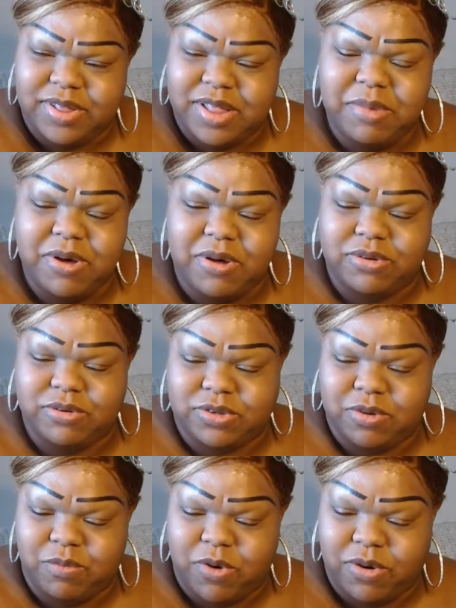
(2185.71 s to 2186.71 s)
let me go do
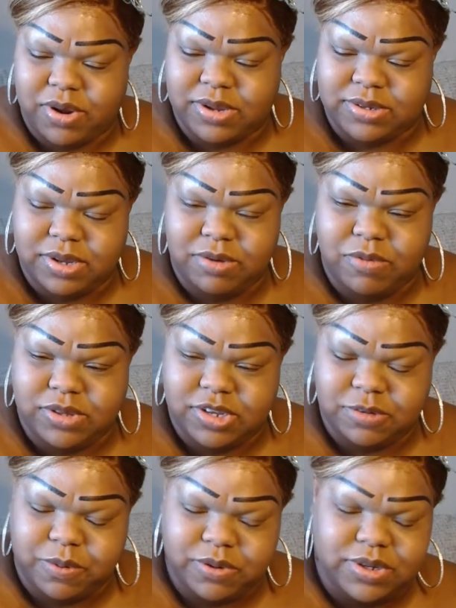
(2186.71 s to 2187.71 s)
some work and see what
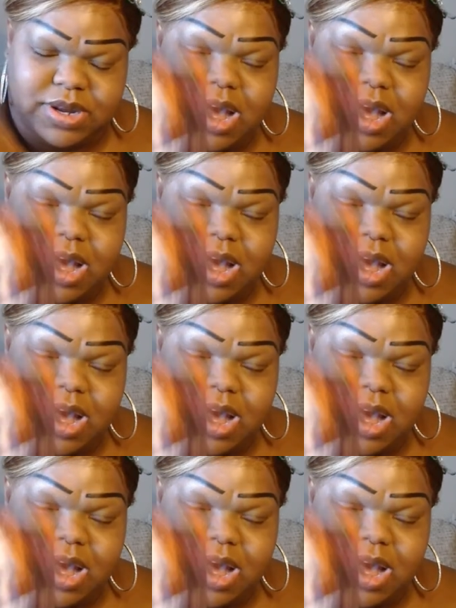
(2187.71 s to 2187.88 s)
this person